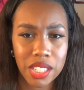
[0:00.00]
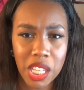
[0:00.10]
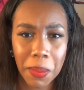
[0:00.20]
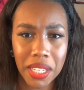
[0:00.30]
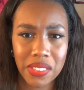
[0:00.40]
are
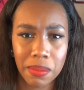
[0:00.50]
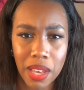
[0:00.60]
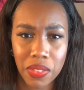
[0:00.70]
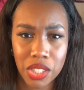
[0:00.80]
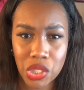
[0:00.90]
so many different
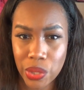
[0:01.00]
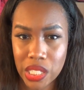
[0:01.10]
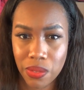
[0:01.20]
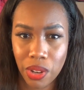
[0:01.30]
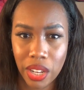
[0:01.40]
methods to
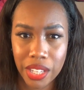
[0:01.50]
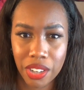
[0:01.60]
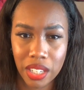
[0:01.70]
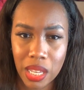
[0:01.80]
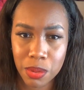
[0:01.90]
exfoliate
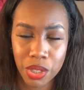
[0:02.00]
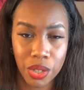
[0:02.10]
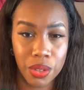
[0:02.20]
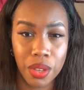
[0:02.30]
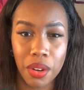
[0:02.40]
your lips. You
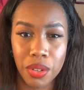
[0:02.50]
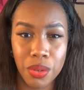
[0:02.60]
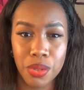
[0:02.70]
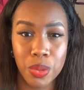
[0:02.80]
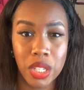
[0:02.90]
can go to
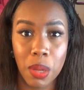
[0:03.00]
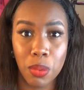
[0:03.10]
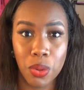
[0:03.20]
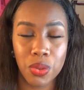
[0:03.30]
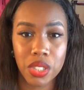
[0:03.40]
YouTube
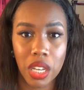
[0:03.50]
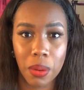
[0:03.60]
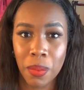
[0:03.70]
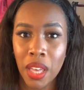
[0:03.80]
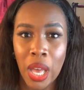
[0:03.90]
some, Google
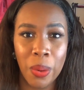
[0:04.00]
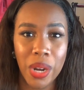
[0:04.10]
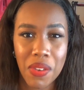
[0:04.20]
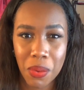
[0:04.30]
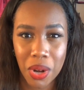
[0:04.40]
some,
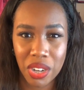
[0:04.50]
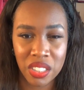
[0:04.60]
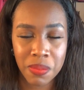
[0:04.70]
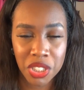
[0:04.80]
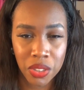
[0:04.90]
whatever you want to do.
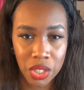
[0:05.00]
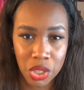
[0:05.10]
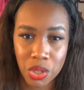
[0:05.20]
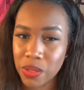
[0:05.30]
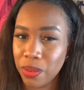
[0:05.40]
Just make sure
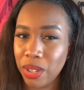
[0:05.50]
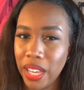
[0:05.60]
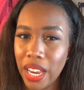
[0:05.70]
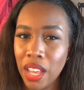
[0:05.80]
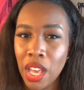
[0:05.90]
that you
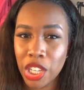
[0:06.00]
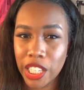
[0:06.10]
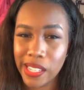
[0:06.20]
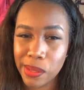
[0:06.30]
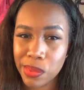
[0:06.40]
exfoliate
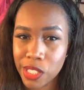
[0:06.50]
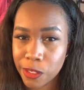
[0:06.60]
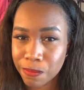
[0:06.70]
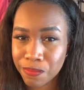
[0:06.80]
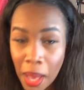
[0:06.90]
your lips.
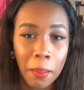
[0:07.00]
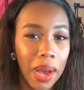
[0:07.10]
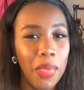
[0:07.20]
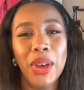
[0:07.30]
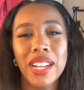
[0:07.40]

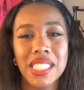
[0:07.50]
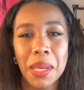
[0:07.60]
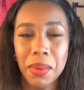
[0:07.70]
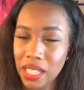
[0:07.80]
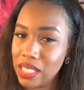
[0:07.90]
My third
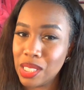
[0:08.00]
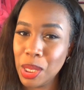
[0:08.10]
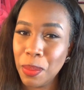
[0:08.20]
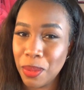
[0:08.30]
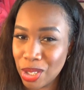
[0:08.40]
tip is
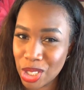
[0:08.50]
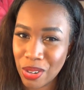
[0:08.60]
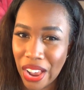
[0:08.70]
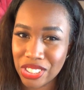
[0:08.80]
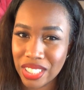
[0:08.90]
to
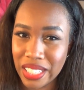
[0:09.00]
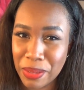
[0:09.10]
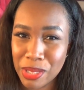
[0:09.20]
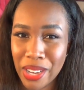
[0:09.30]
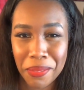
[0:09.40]
moisturize your
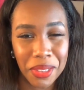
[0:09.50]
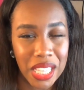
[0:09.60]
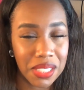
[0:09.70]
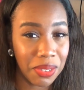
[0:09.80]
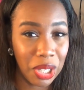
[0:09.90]
lips. So after
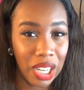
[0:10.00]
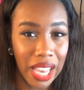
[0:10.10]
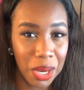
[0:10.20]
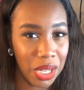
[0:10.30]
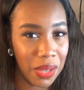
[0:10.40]
you exfoliate, you